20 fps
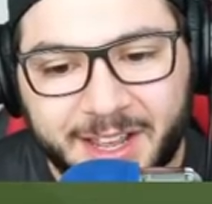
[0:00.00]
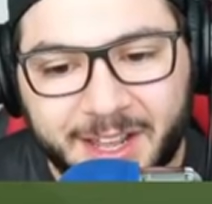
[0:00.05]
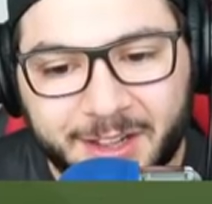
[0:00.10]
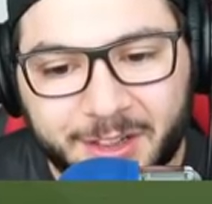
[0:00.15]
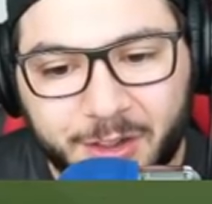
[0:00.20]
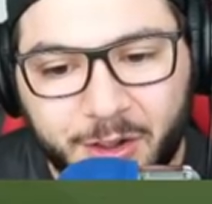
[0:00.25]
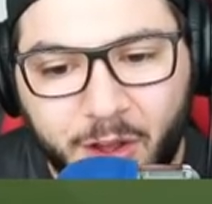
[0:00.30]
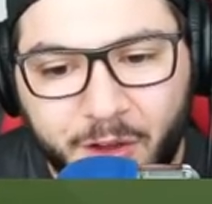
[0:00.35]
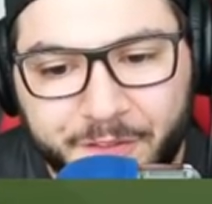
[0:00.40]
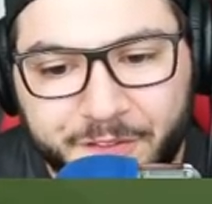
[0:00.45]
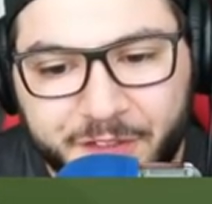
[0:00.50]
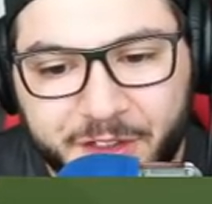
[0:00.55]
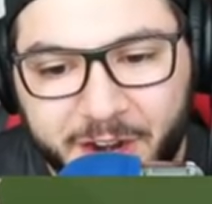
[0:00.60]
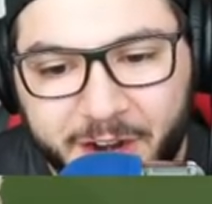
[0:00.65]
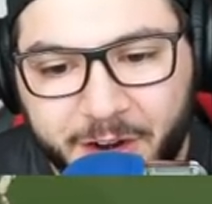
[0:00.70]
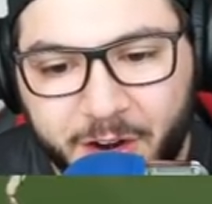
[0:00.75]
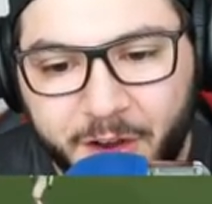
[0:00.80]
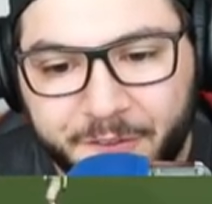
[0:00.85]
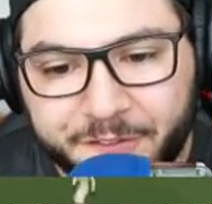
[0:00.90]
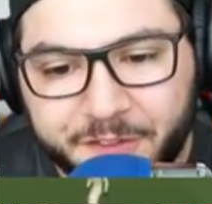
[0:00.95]
And
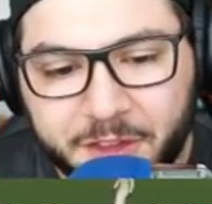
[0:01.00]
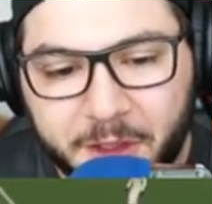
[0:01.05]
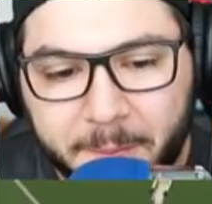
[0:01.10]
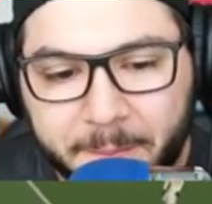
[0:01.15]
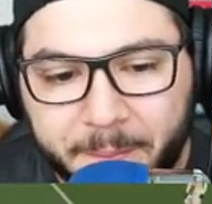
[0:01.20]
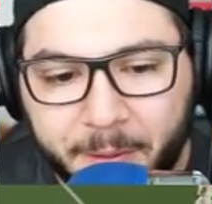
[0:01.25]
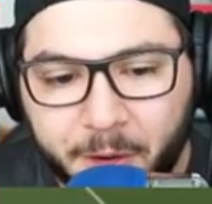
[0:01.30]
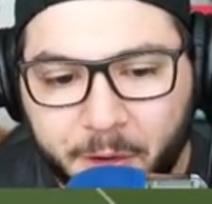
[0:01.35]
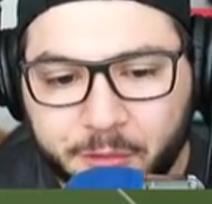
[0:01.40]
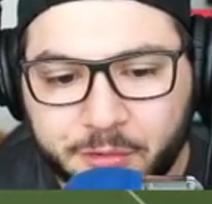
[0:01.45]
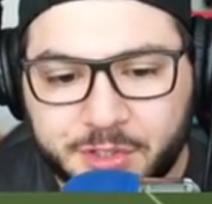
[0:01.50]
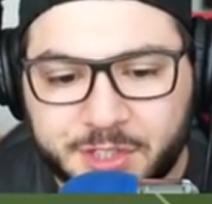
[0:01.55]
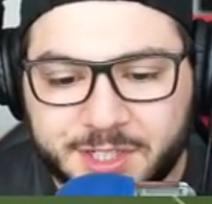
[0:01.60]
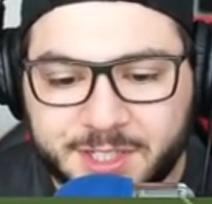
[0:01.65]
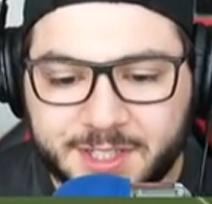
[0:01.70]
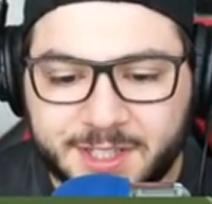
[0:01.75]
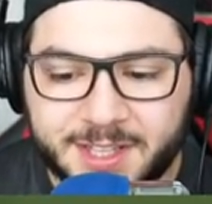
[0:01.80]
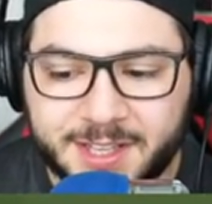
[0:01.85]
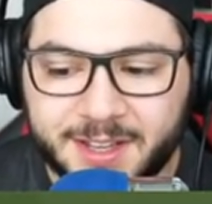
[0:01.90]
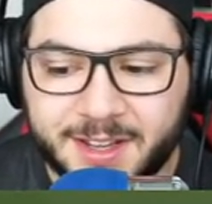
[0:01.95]
Löfgren off the
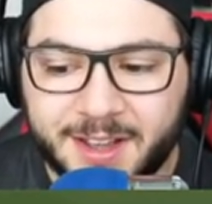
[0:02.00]
post.